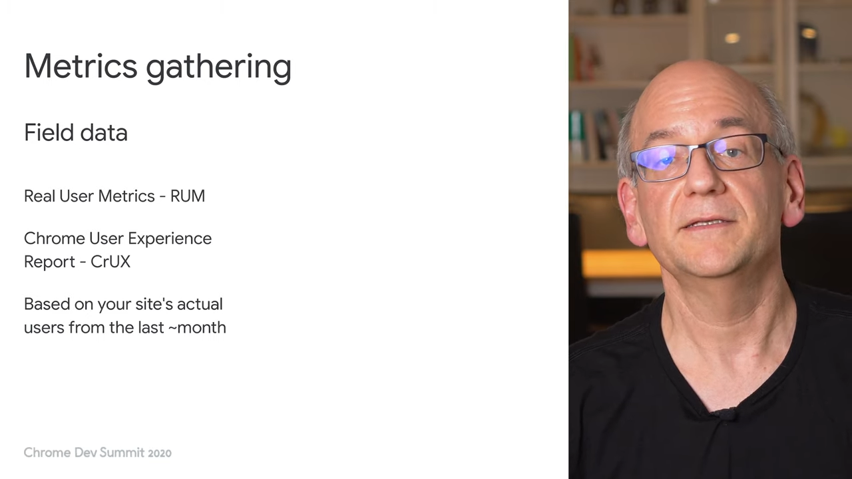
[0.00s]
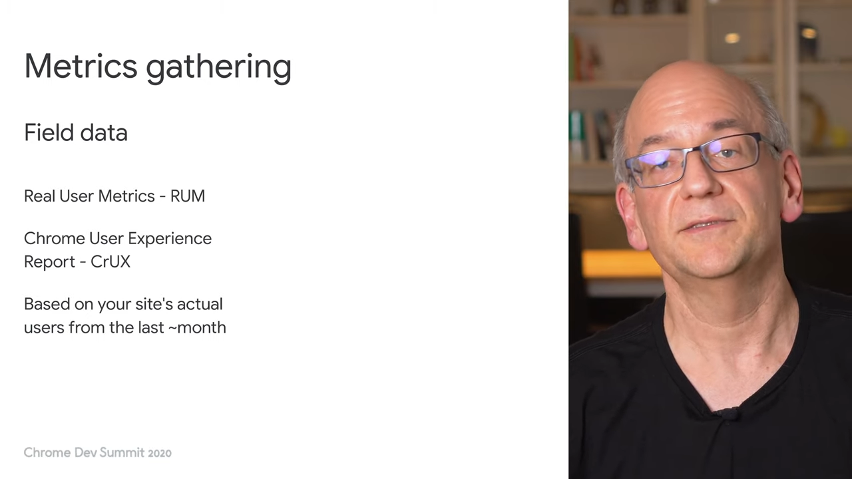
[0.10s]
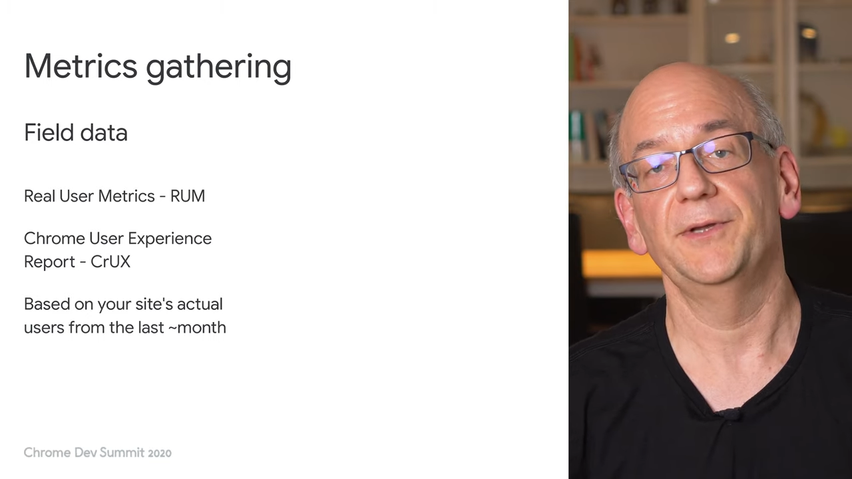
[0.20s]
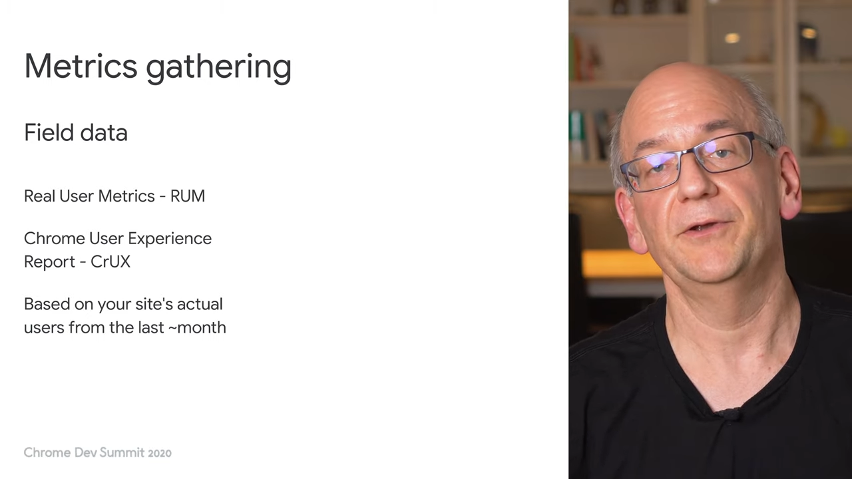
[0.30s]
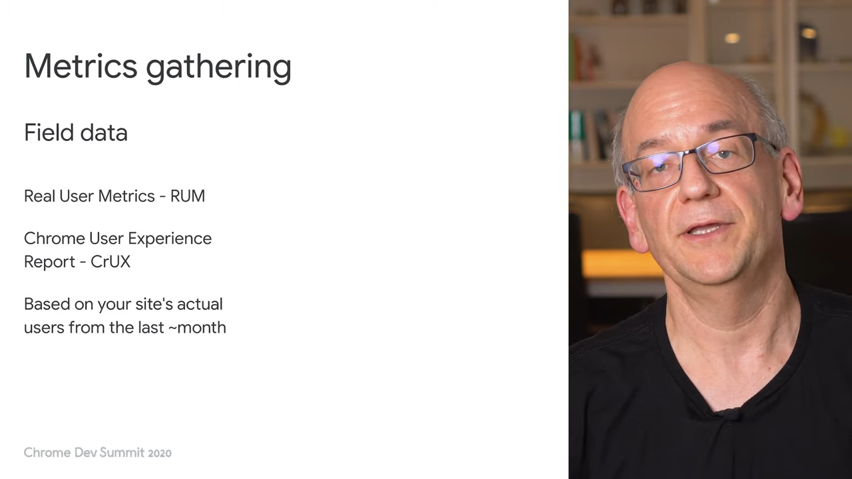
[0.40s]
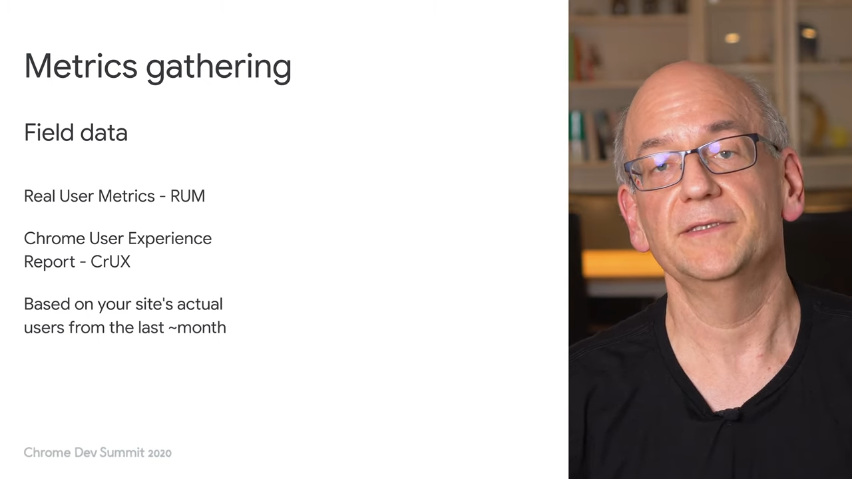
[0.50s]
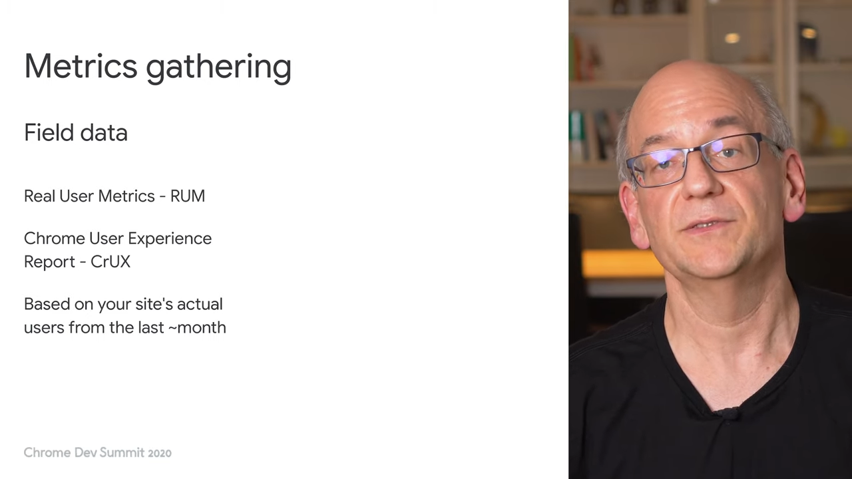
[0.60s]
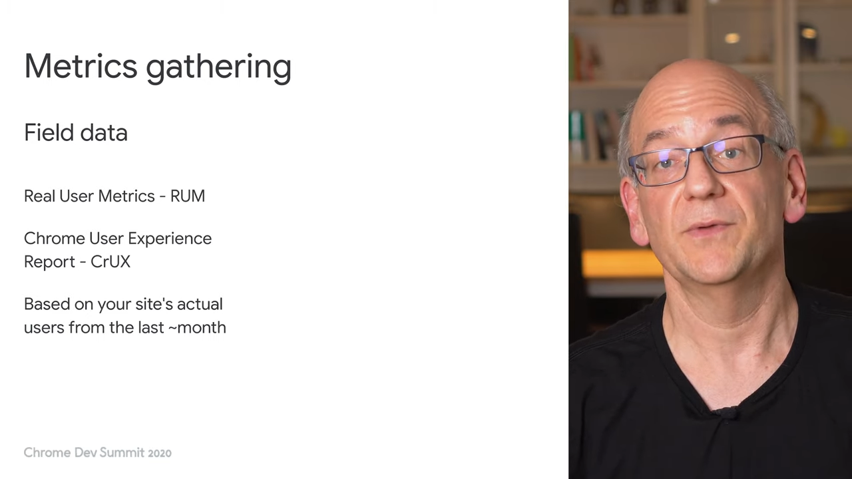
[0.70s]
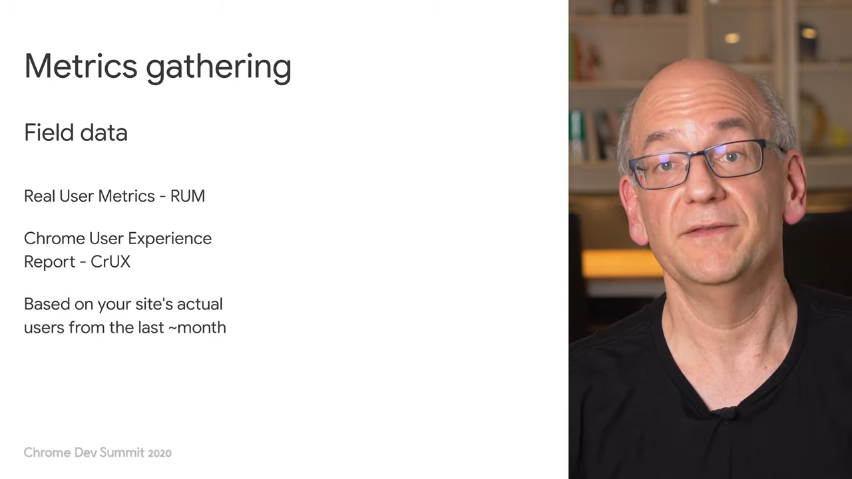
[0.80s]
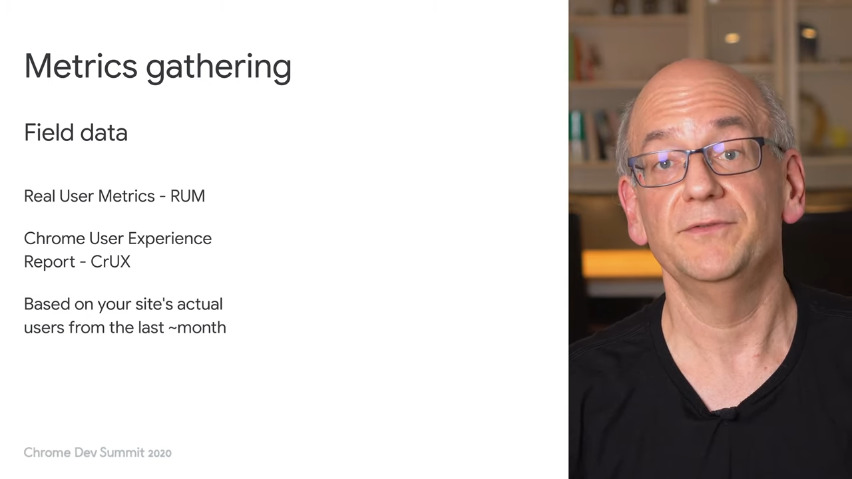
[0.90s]

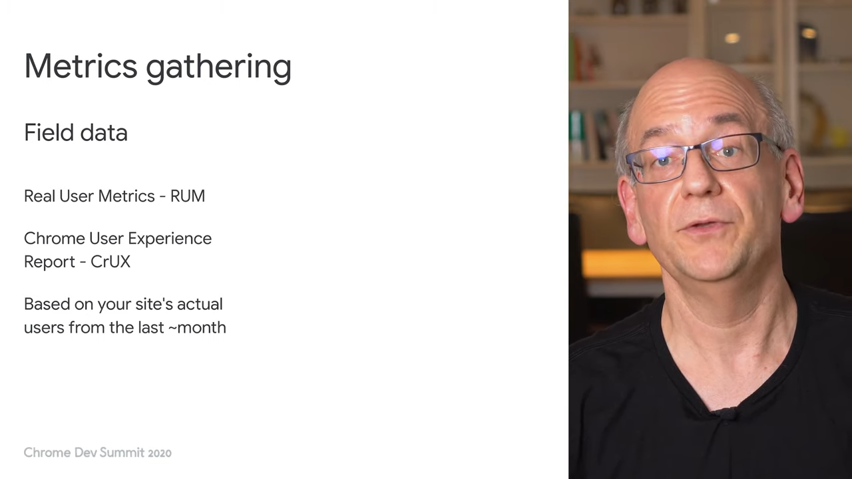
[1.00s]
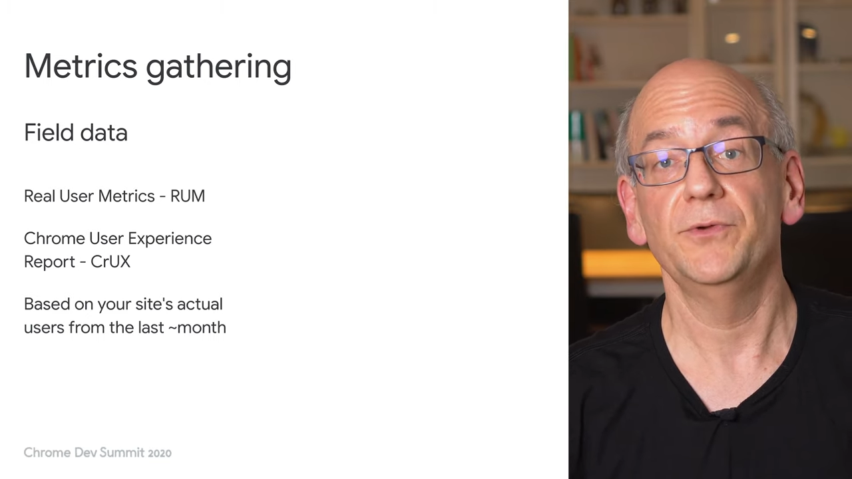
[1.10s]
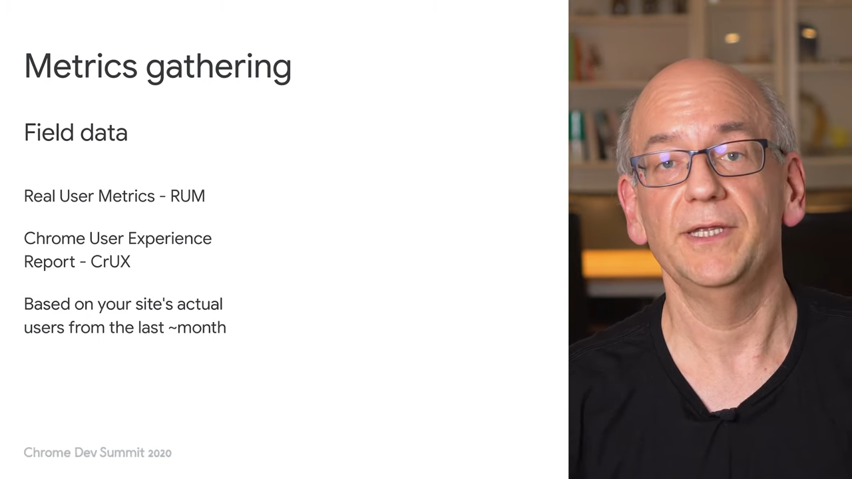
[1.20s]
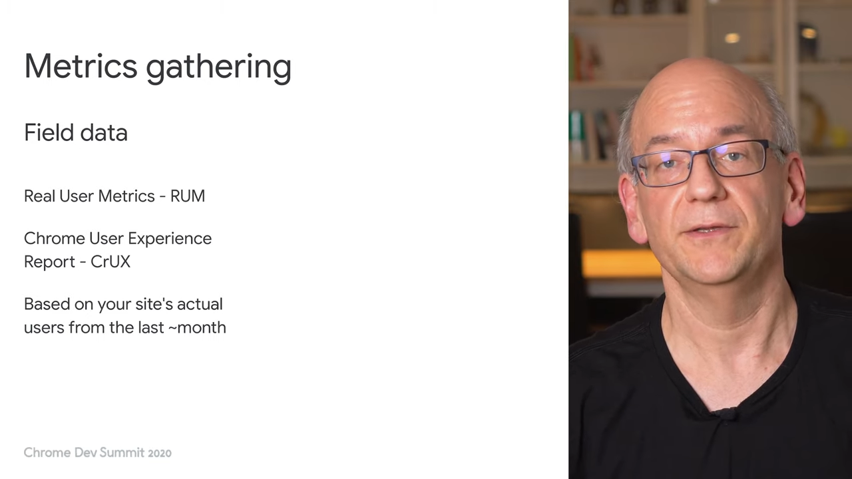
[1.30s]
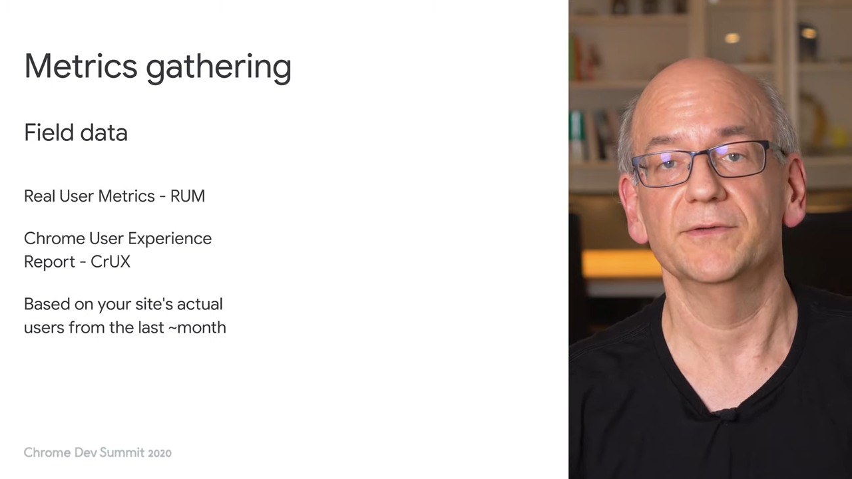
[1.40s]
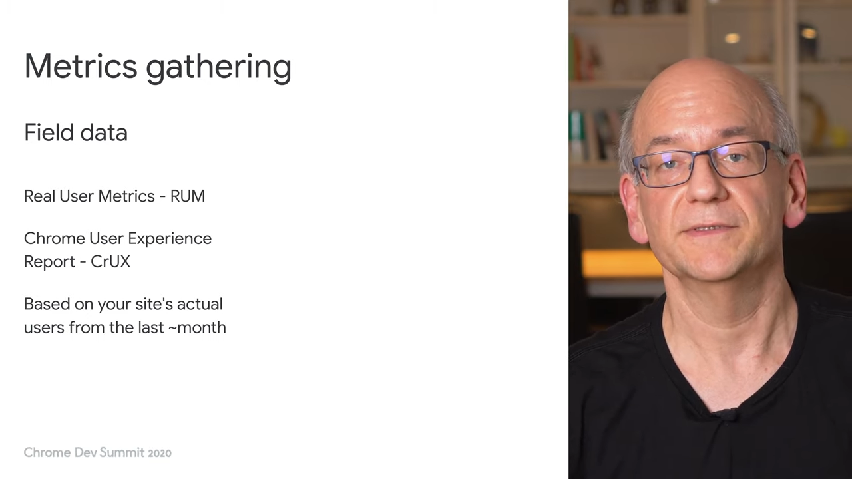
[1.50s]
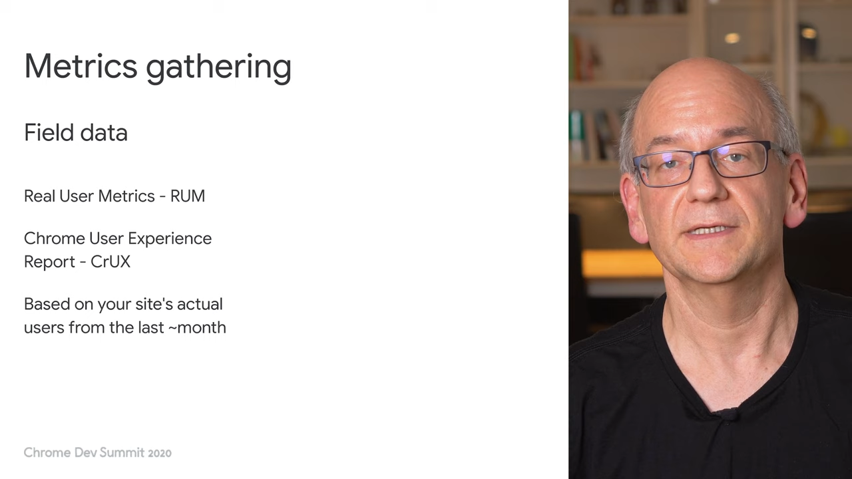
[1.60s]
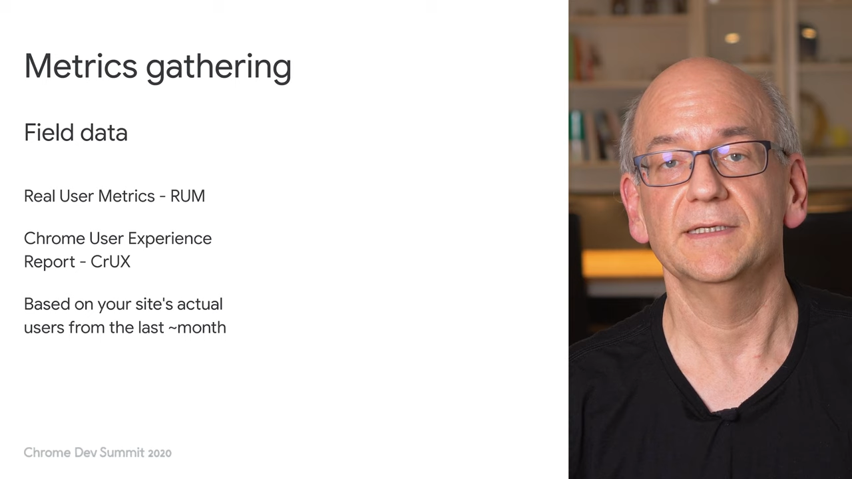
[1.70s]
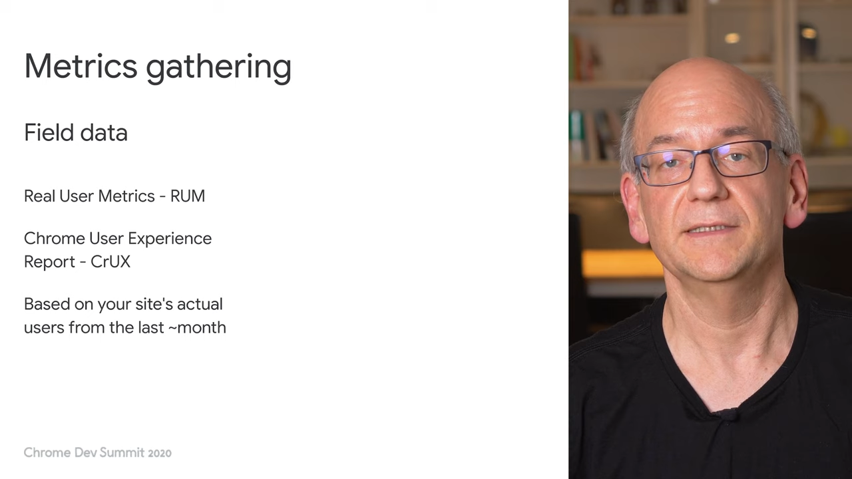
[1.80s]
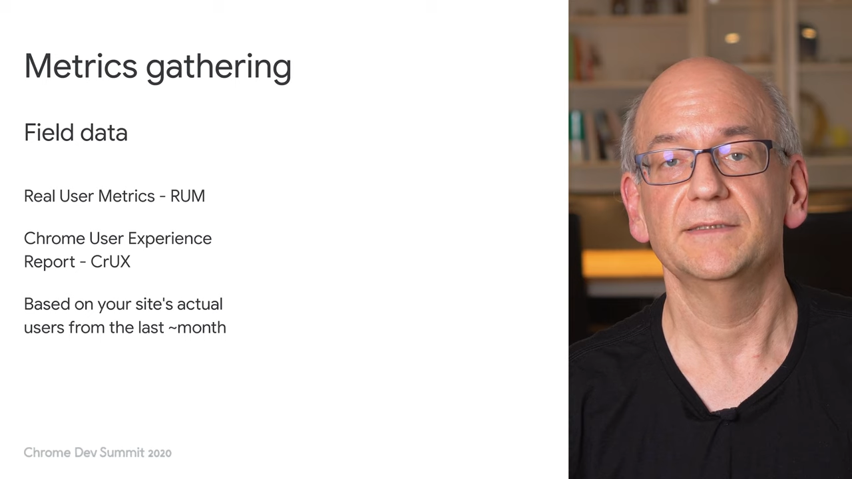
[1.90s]
experience when viewing your
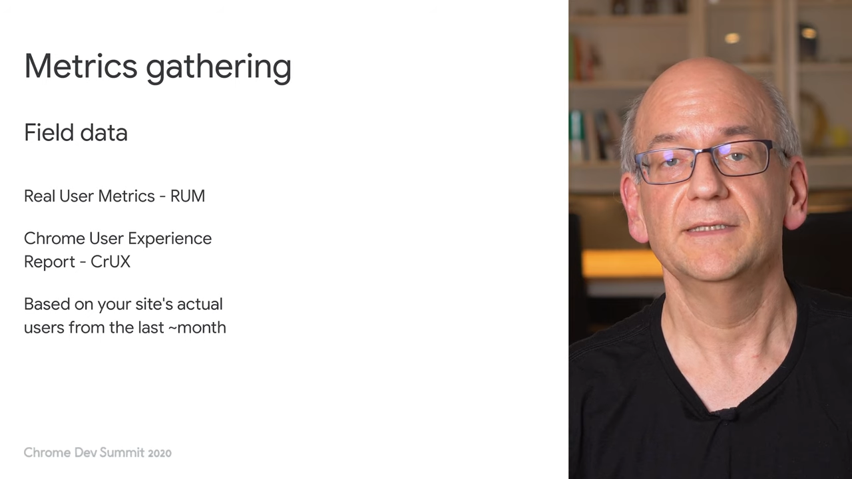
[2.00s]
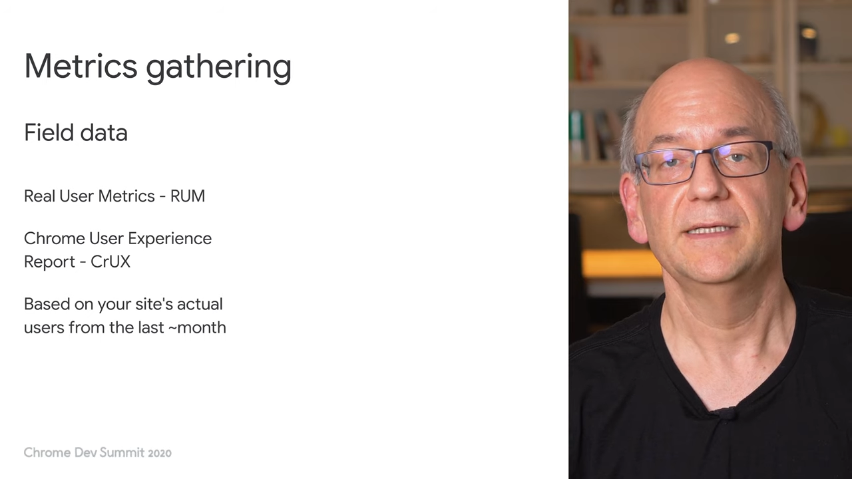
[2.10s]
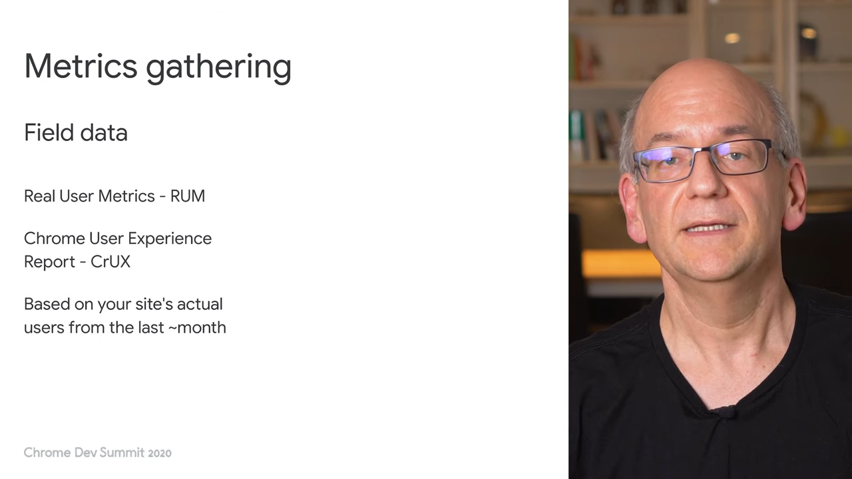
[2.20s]
site.